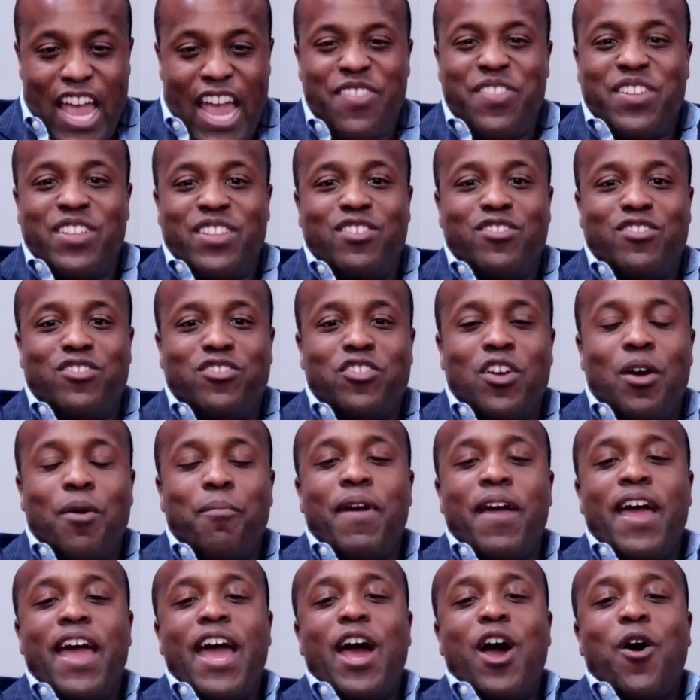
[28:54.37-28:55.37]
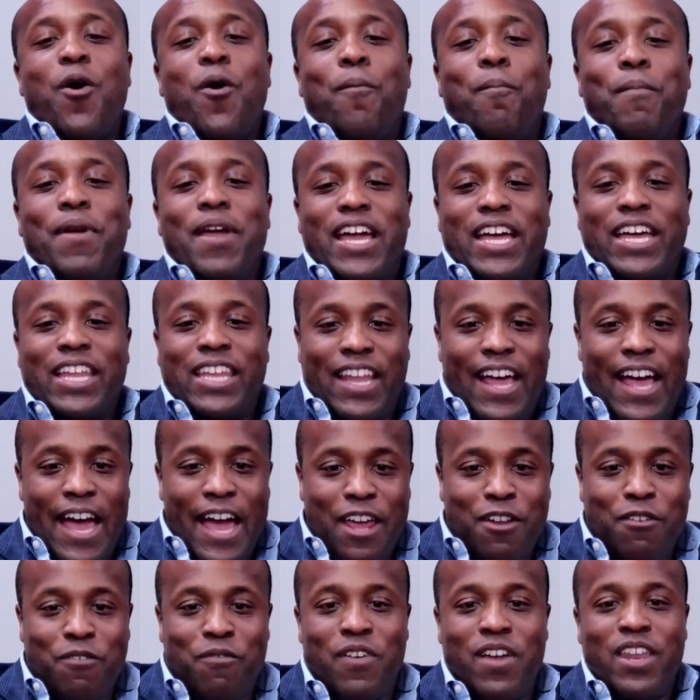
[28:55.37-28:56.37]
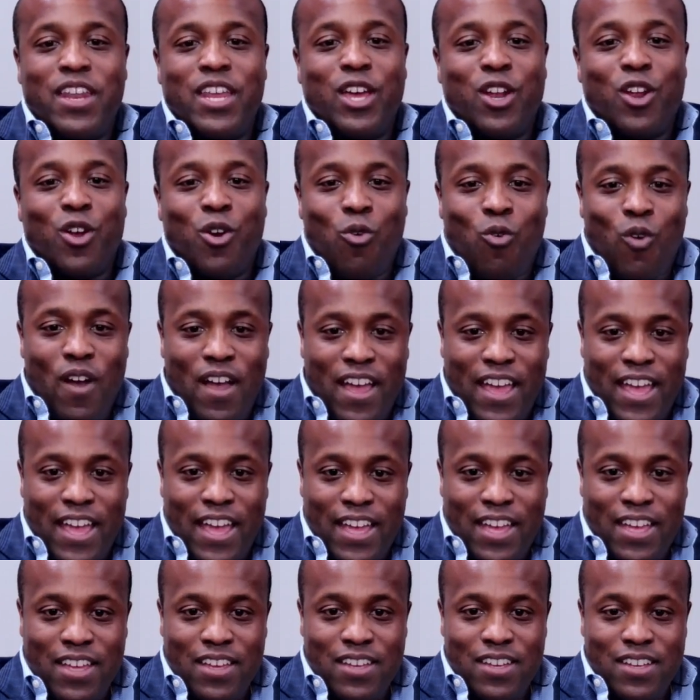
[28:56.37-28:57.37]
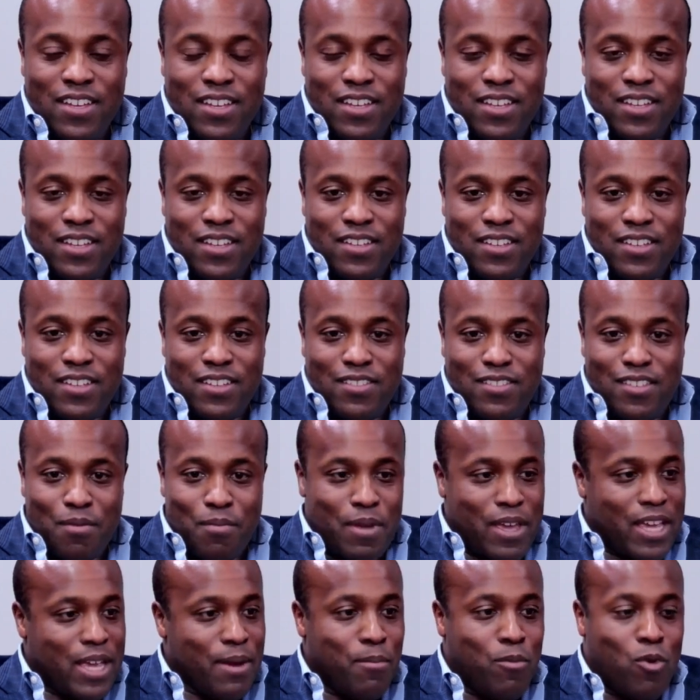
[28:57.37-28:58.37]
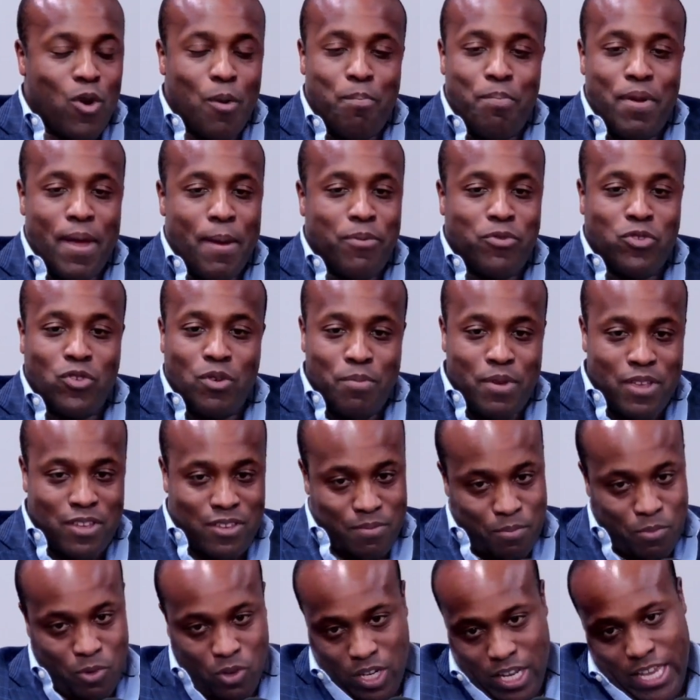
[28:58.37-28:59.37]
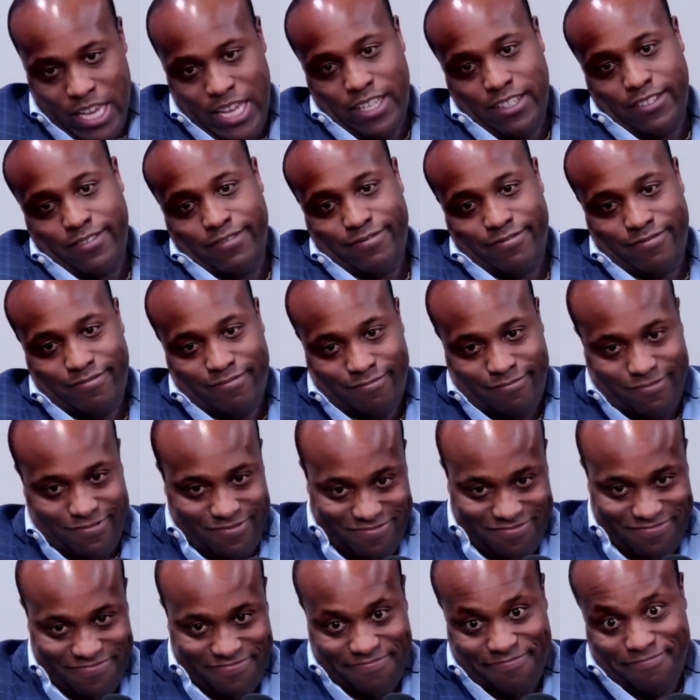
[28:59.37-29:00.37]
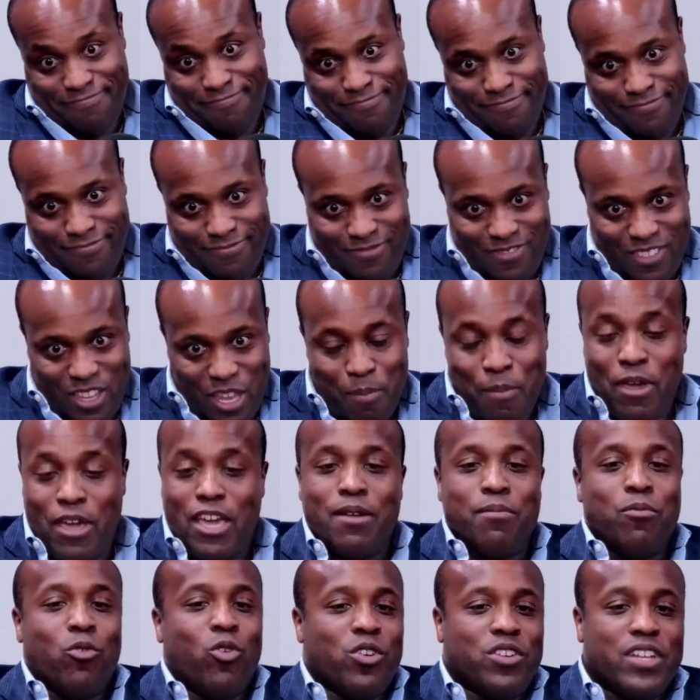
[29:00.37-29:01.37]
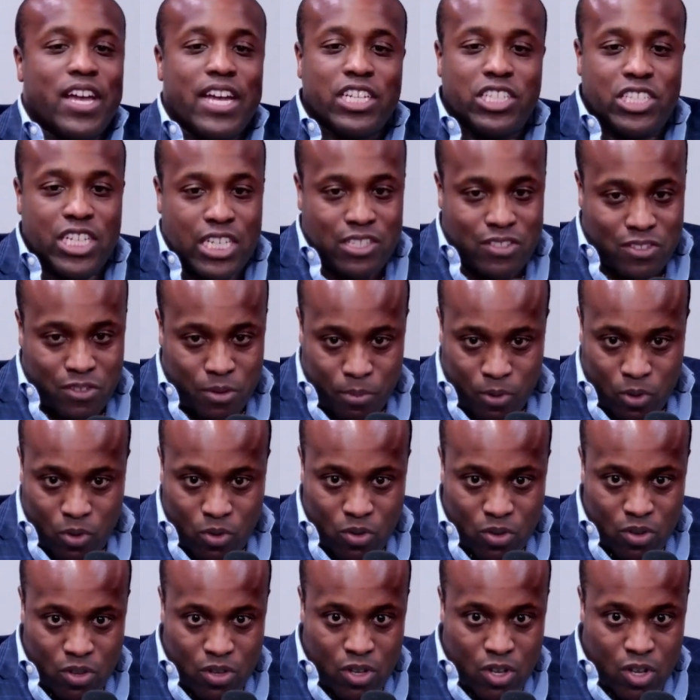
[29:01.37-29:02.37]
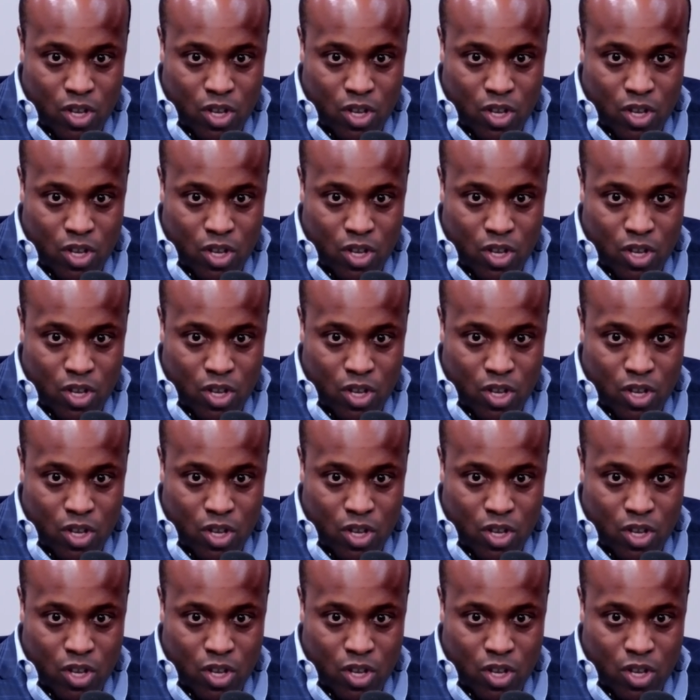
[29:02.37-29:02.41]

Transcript: and then somehow make light of it in a way to make it more Pepto-Bismol-y. Yeah. To make it more digestible.